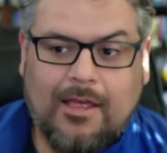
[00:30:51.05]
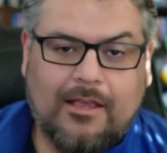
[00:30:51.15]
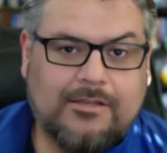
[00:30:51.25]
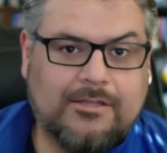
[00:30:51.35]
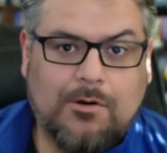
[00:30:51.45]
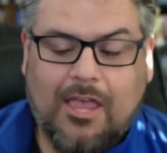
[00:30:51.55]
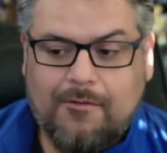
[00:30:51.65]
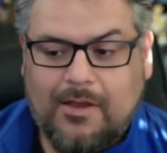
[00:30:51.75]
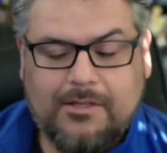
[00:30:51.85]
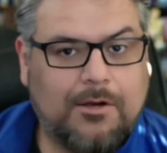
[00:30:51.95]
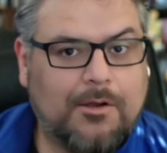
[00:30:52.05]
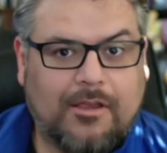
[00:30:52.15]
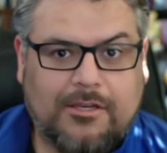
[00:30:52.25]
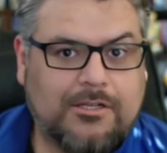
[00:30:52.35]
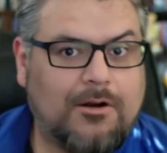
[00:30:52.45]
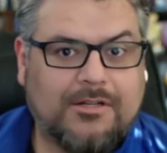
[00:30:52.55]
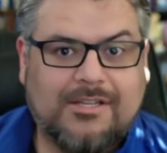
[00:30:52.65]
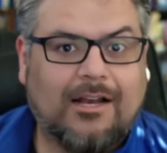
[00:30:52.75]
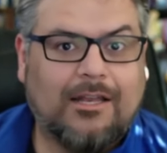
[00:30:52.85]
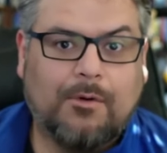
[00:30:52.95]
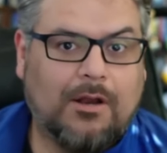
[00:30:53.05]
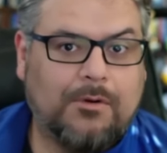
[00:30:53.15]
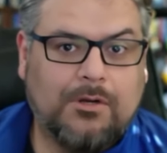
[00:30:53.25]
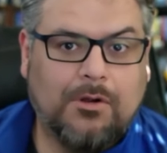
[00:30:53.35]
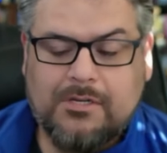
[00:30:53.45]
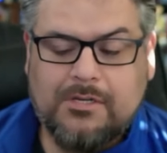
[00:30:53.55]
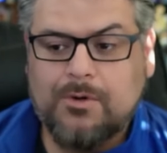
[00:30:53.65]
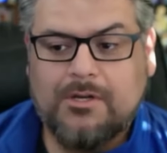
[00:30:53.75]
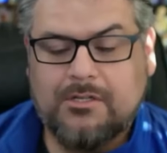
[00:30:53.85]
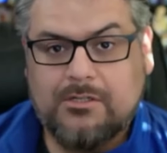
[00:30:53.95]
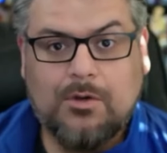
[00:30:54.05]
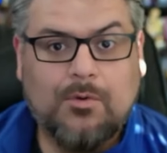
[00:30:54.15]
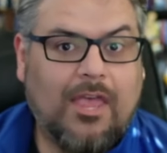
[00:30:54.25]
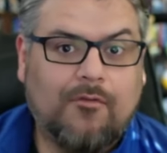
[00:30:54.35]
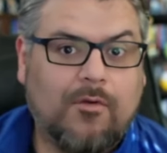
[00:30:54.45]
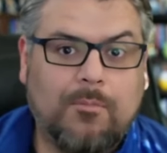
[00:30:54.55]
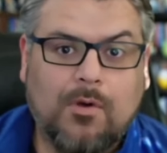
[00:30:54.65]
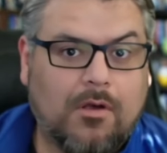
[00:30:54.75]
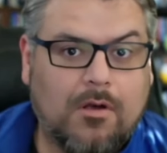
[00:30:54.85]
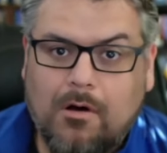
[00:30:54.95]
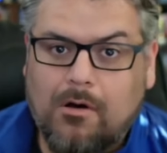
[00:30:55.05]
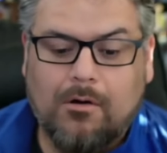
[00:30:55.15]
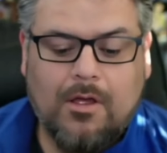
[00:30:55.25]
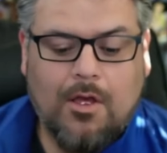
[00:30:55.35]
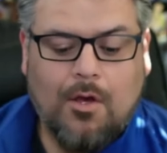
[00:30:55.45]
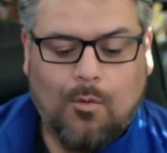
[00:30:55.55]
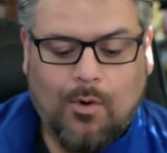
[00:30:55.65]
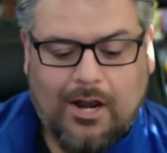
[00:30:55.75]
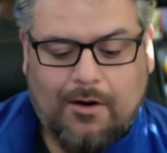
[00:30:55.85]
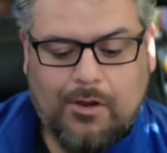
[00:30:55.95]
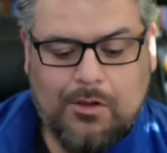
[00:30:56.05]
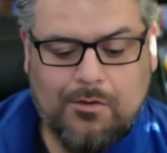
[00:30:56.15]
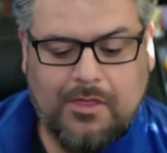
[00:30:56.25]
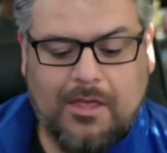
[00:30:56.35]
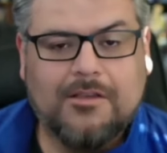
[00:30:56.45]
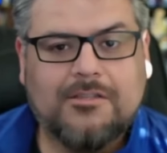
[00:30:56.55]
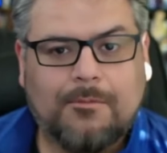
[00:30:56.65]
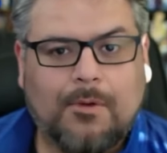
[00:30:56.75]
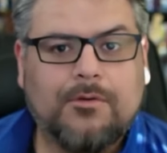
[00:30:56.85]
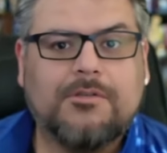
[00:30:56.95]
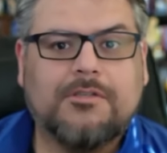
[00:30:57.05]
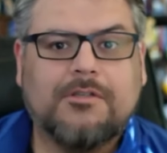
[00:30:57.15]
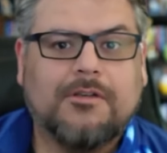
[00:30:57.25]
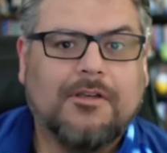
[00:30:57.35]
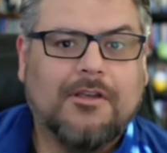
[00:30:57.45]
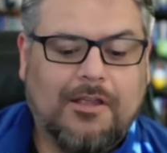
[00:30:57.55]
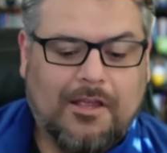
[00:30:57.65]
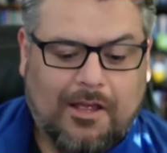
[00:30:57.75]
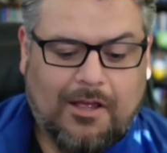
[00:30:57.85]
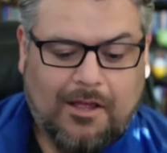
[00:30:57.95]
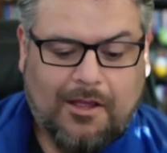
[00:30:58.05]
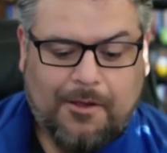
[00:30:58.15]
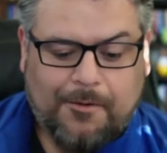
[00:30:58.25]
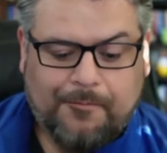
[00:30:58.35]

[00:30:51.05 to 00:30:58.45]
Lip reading: it okay if I tell you share exactly what I would do in your situation? Is it okay if we book a call? Whatever you think is the most the